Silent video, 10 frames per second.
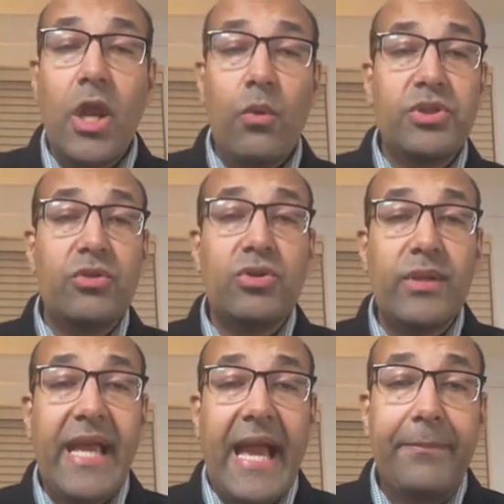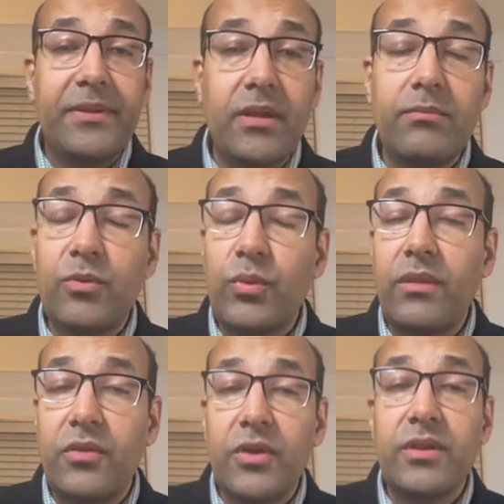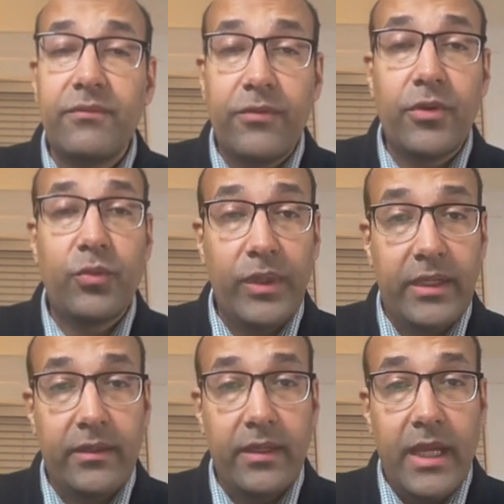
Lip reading: which usually happen in between 3rd and 4th week.